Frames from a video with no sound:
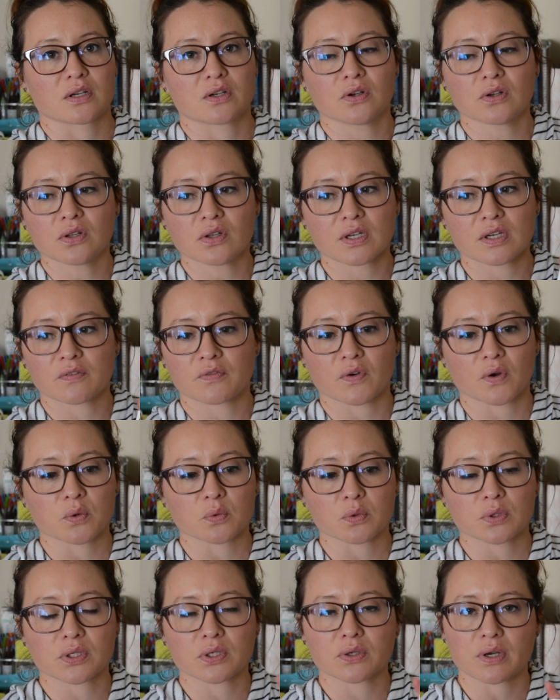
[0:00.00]
If you're looking for
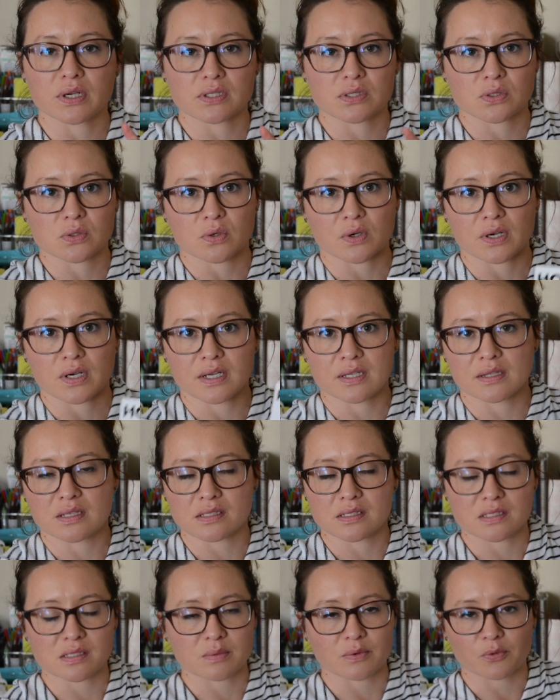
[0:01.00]
a really great story,
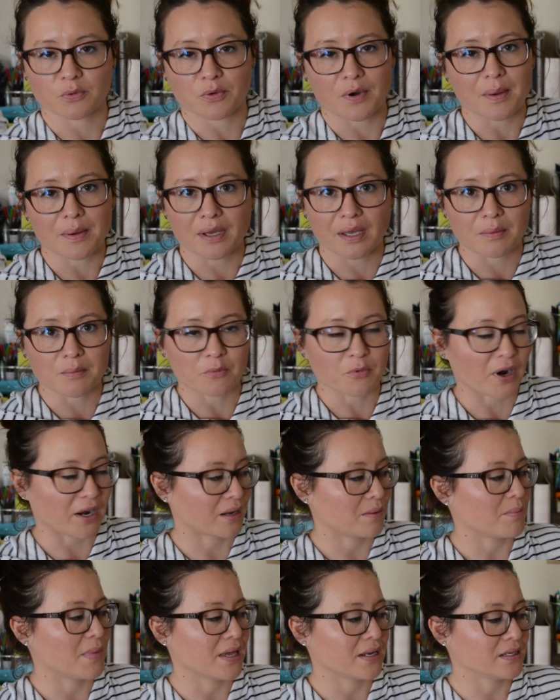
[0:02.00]
this is
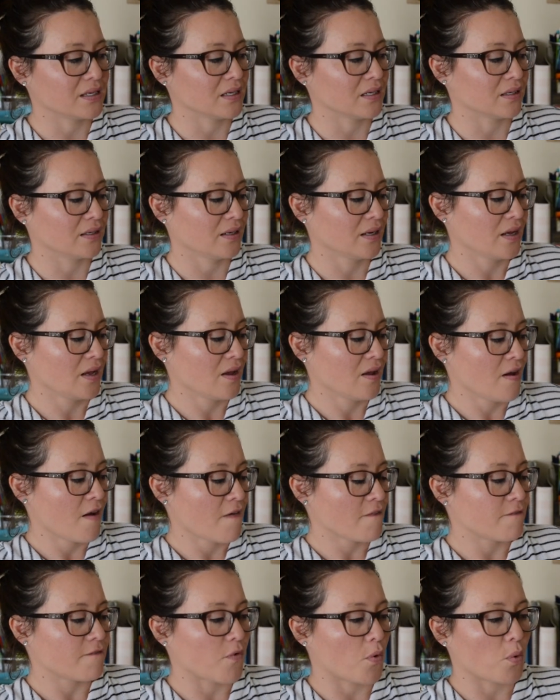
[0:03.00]
recommended
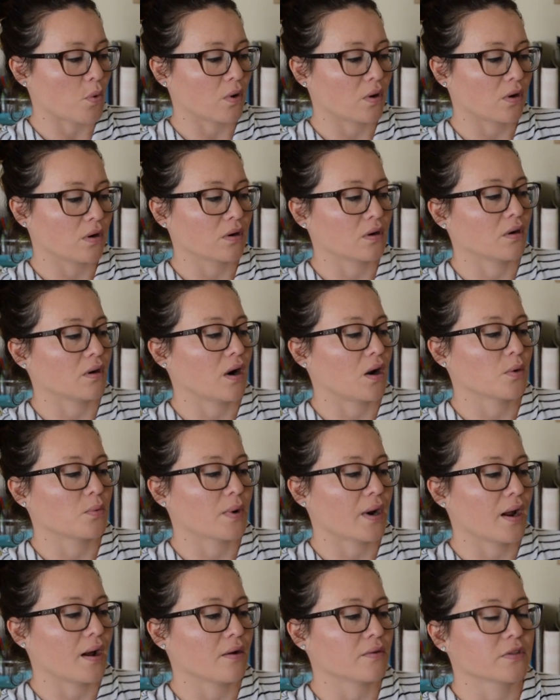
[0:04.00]
for
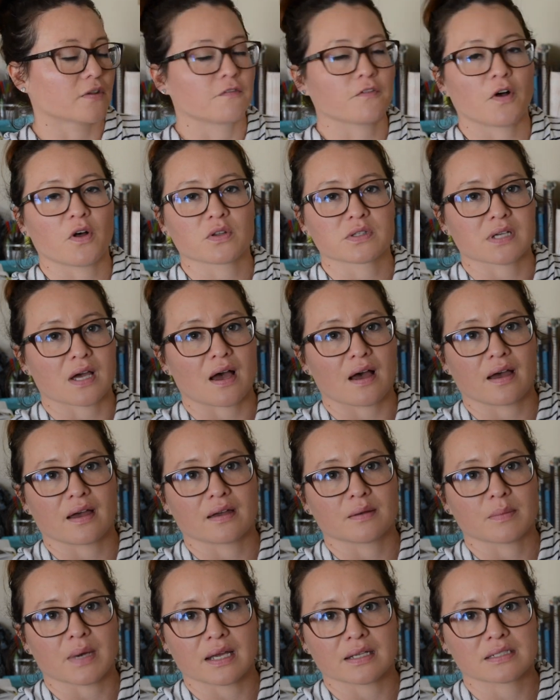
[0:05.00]
around the fall
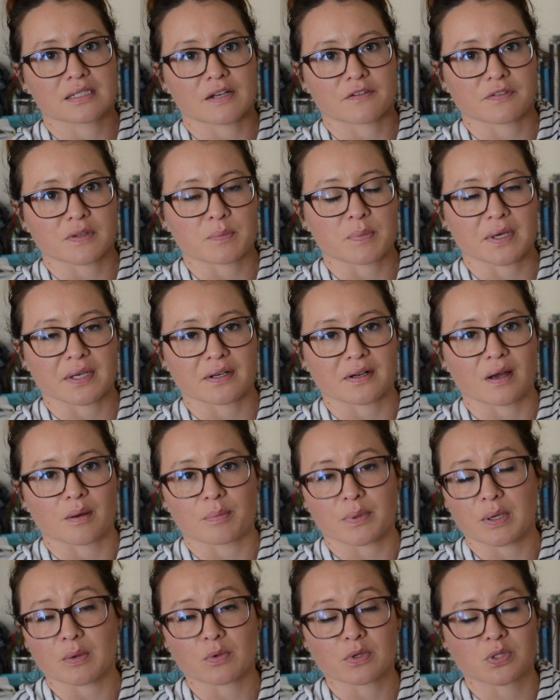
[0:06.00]
time. I'd definitely pick it
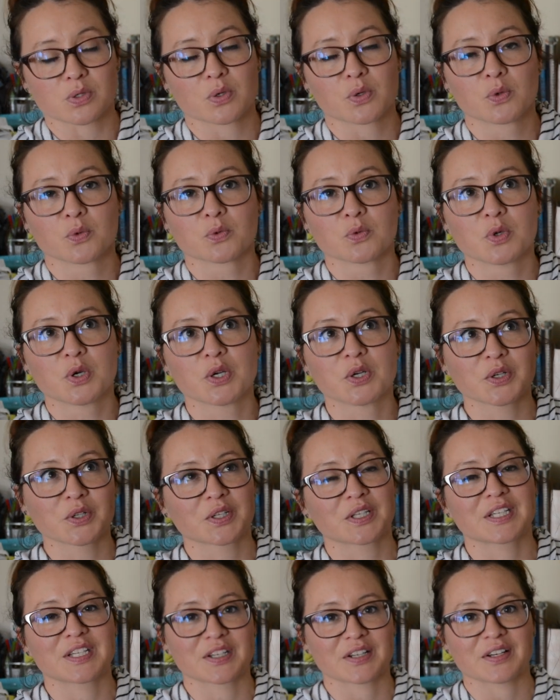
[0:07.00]
up. It was
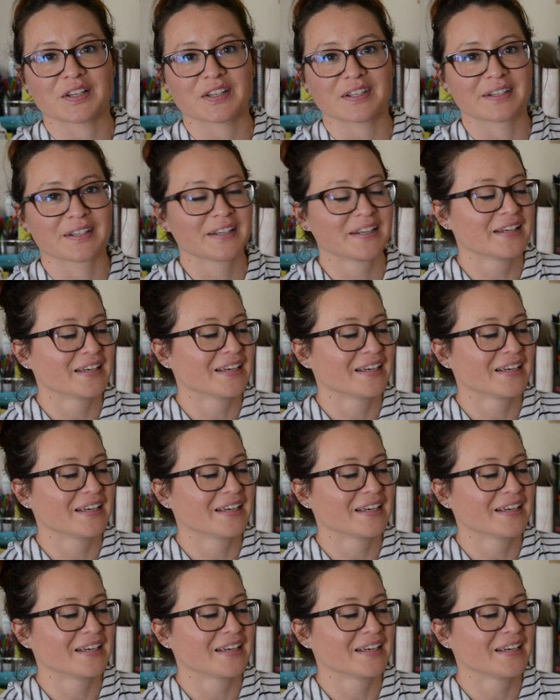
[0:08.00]
really good.